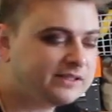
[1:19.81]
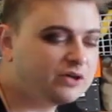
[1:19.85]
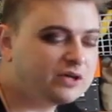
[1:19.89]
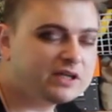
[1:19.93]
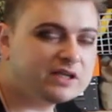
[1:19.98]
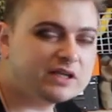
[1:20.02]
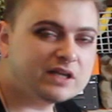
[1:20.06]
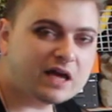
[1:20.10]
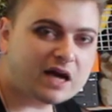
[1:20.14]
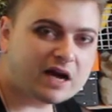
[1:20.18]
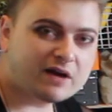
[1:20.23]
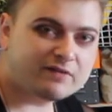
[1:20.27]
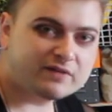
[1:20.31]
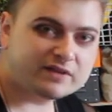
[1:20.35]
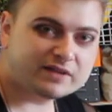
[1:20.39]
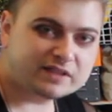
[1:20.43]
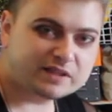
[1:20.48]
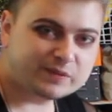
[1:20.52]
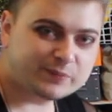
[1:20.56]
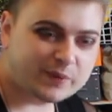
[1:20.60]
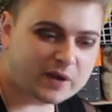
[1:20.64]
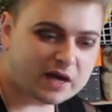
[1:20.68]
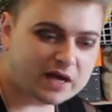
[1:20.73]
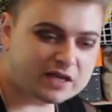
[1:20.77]
You can have a
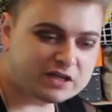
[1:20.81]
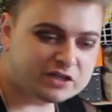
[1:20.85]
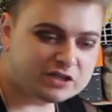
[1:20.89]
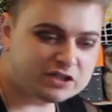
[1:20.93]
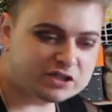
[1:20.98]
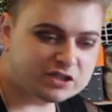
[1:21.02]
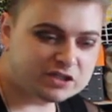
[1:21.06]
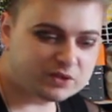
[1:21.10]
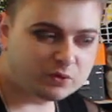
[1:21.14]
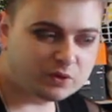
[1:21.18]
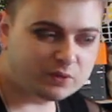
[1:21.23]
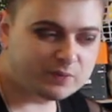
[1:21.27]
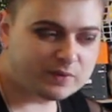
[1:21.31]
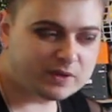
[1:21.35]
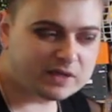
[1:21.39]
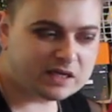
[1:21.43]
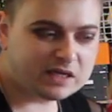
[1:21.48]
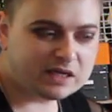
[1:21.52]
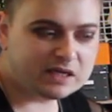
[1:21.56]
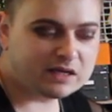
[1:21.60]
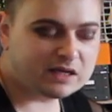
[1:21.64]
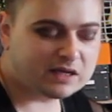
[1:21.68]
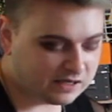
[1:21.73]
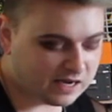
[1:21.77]
sponge, would
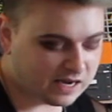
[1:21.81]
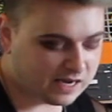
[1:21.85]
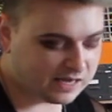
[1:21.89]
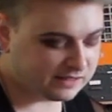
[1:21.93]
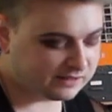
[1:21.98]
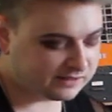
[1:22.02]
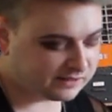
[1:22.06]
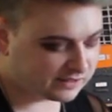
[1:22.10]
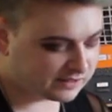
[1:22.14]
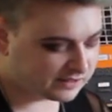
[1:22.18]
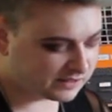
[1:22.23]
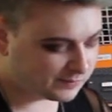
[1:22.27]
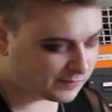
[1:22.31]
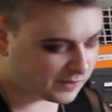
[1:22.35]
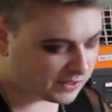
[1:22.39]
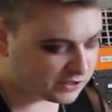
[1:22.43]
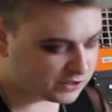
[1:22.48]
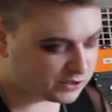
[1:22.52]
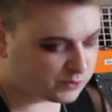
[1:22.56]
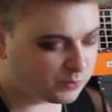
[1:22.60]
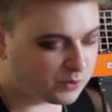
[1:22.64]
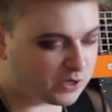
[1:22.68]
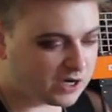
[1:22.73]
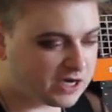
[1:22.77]
be nice, like a
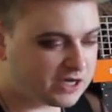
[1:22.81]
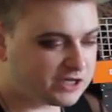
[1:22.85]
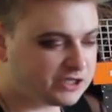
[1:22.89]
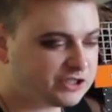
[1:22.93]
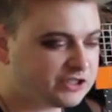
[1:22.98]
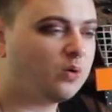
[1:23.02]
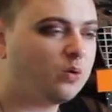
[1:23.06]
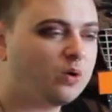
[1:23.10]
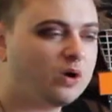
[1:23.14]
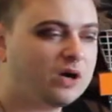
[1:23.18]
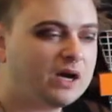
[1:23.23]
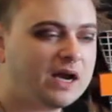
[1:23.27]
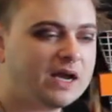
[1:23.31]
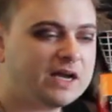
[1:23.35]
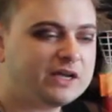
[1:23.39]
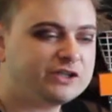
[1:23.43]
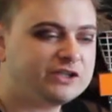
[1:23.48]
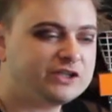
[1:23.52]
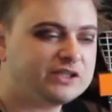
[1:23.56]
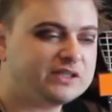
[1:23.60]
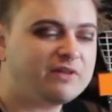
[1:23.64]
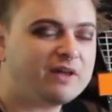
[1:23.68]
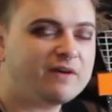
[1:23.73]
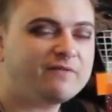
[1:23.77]
sponge brush, or a
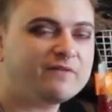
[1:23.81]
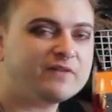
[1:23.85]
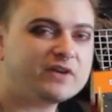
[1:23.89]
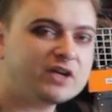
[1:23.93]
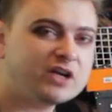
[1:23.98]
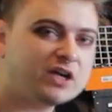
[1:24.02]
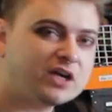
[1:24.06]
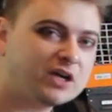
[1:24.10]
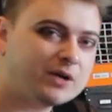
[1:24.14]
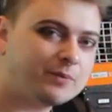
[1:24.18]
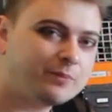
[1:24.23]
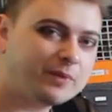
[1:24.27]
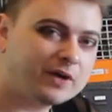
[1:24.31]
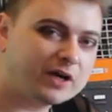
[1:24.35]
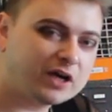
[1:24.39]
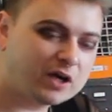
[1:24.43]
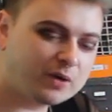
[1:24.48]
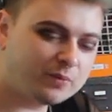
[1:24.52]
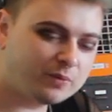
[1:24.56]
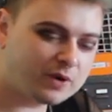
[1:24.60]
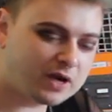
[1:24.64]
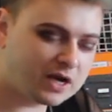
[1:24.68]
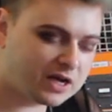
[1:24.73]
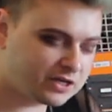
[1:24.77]
just fluffier,
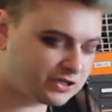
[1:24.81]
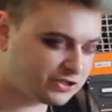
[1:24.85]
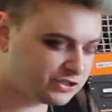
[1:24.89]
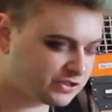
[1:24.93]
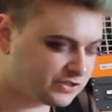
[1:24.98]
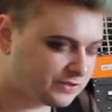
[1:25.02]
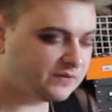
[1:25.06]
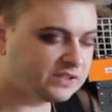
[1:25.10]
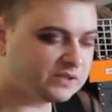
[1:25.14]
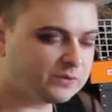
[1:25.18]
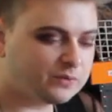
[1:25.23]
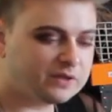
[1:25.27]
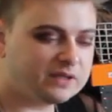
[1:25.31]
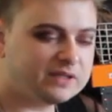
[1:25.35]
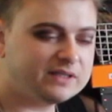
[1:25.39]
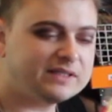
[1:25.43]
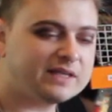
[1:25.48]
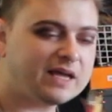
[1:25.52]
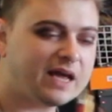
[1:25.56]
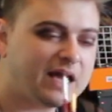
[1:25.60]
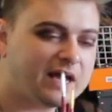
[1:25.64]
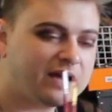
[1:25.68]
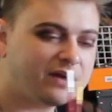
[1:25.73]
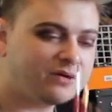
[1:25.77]
bigger brush. This one's
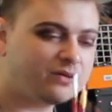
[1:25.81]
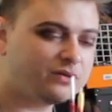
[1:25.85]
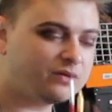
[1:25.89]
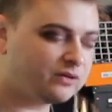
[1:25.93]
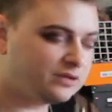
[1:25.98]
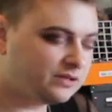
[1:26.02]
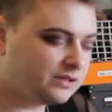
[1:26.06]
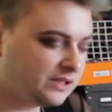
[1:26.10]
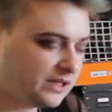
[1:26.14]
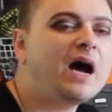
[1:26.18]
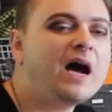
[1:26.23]
angled.